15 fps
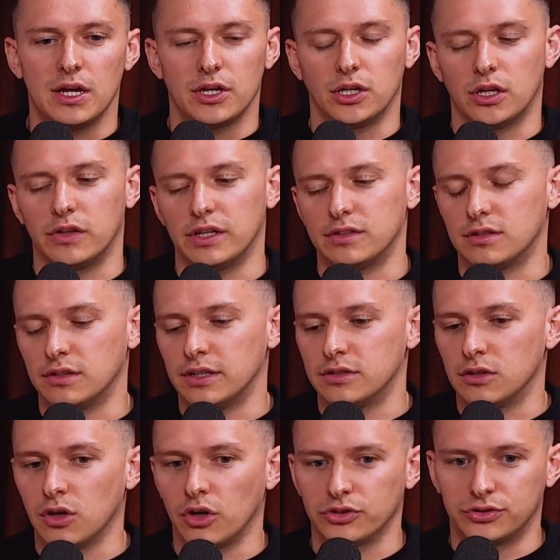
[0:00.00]
There's
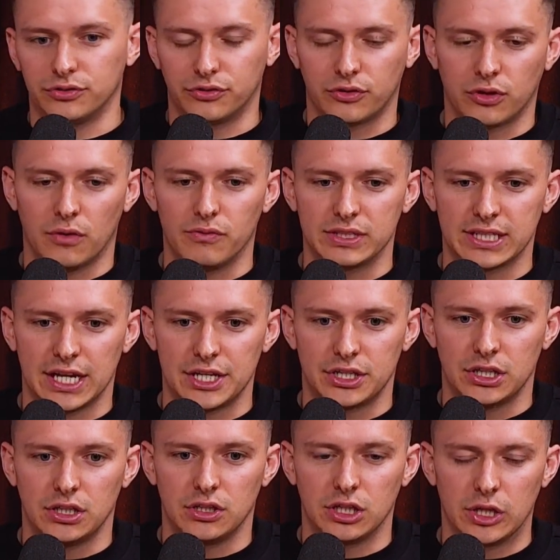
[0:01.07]
lots of
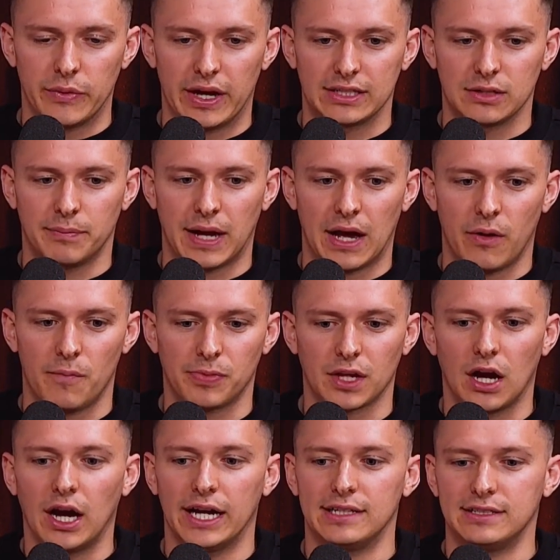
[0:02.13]
conversation in the US about
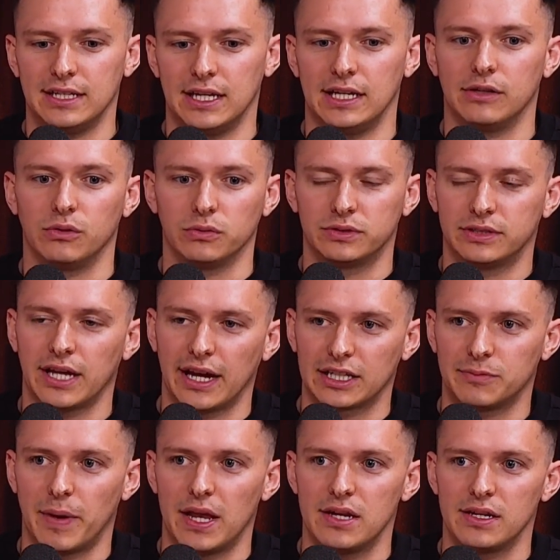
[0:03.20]
IT or tech
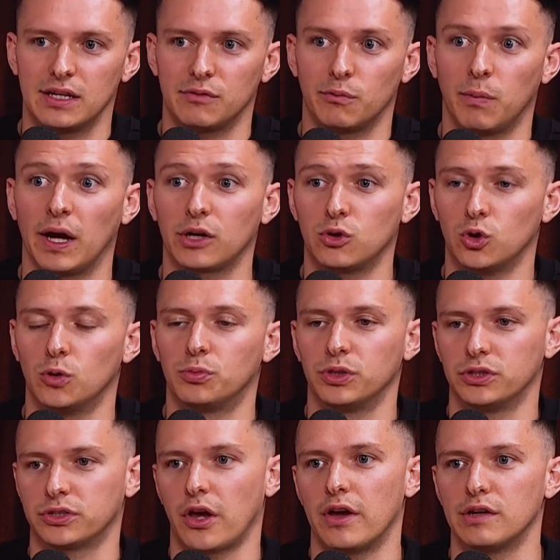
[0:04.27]
spending by
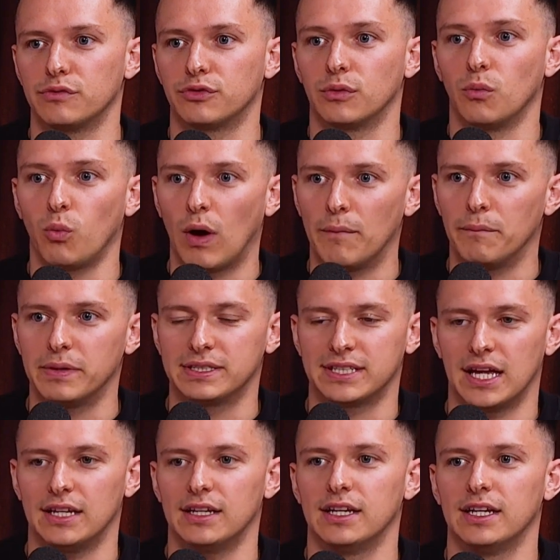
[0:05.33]
corporates going from
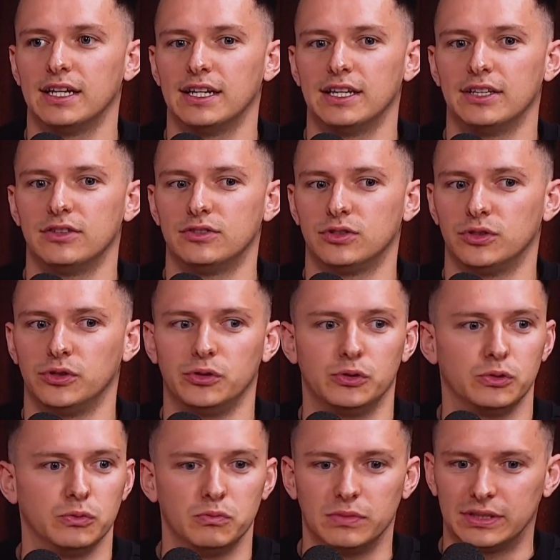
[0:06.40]
1%
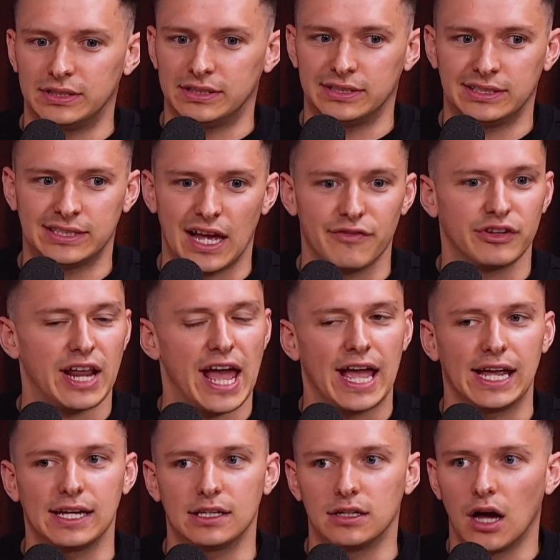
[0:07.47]
to 7,
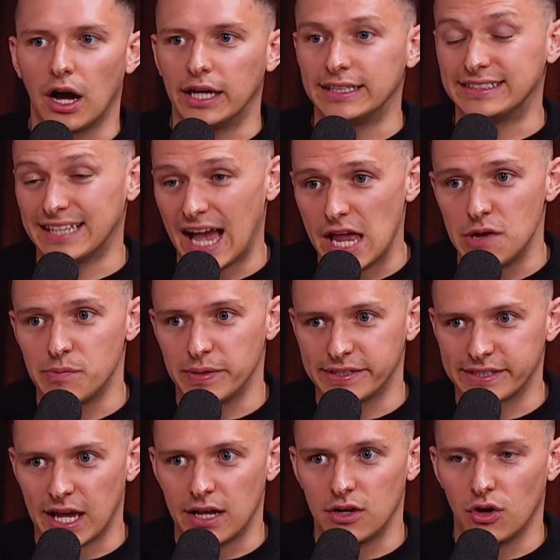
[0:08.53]
8, 9,
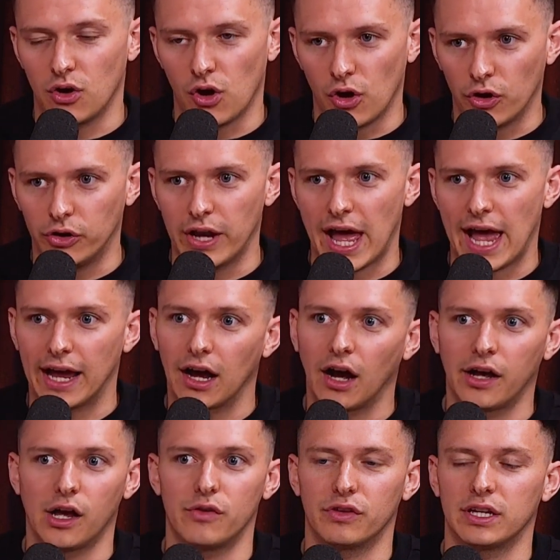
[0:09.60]
10% on
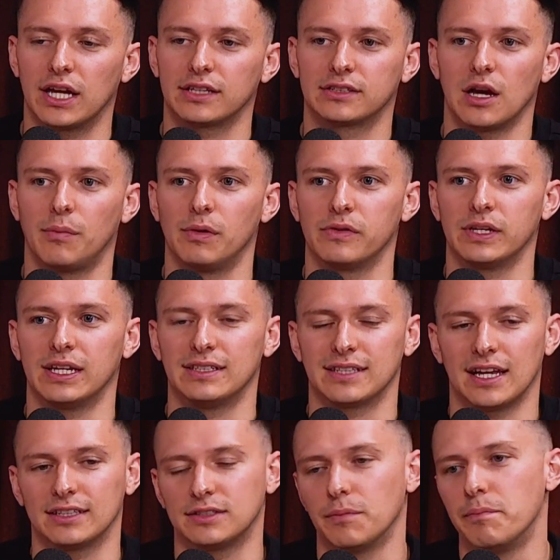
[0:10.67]
AI over the next couple of years.
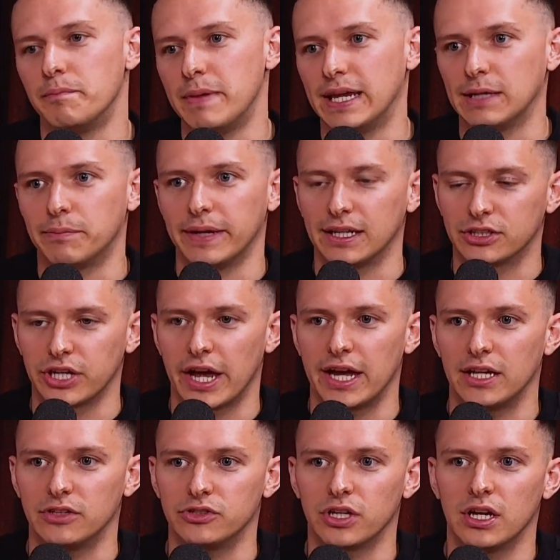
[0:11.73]
That's a big
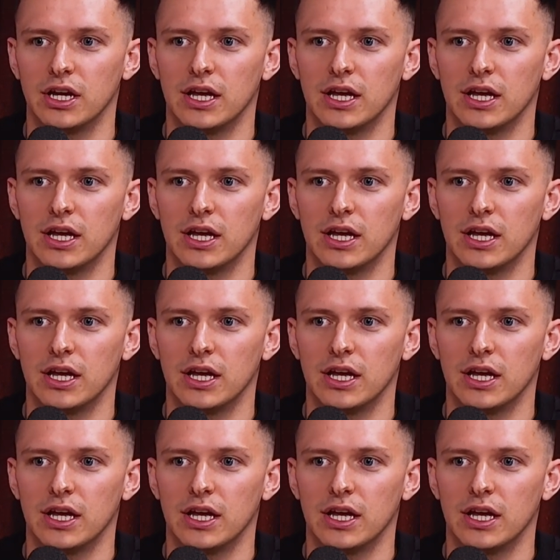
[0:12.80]
change